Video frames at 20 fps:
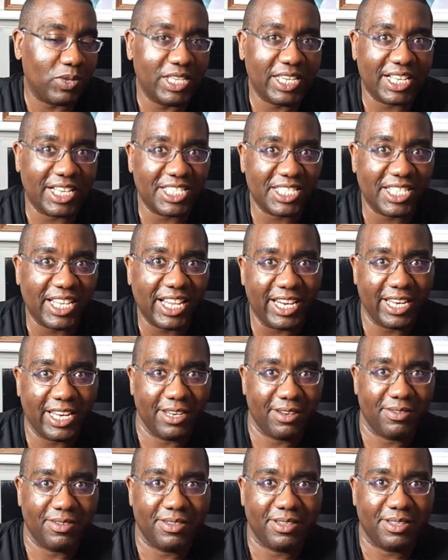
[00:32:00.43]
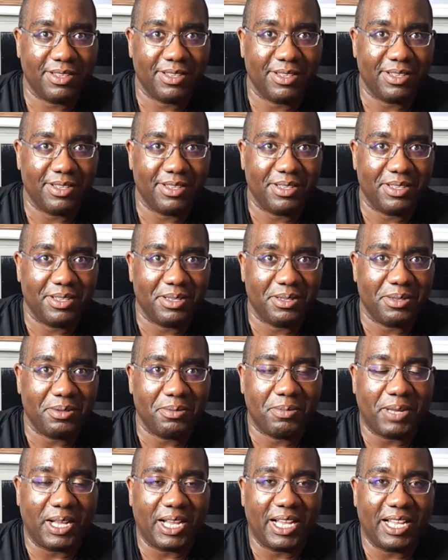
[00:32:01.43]
excited
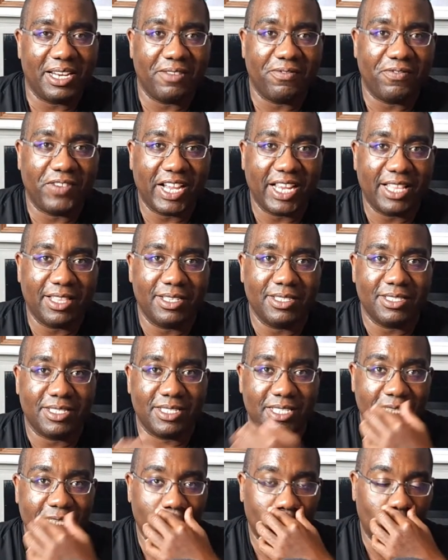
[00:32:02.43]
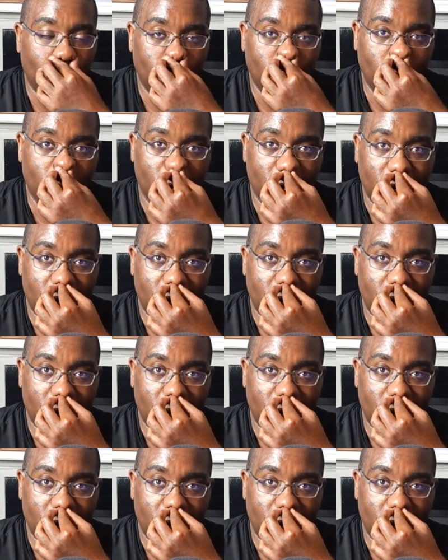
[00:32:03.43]
by the violence in the war.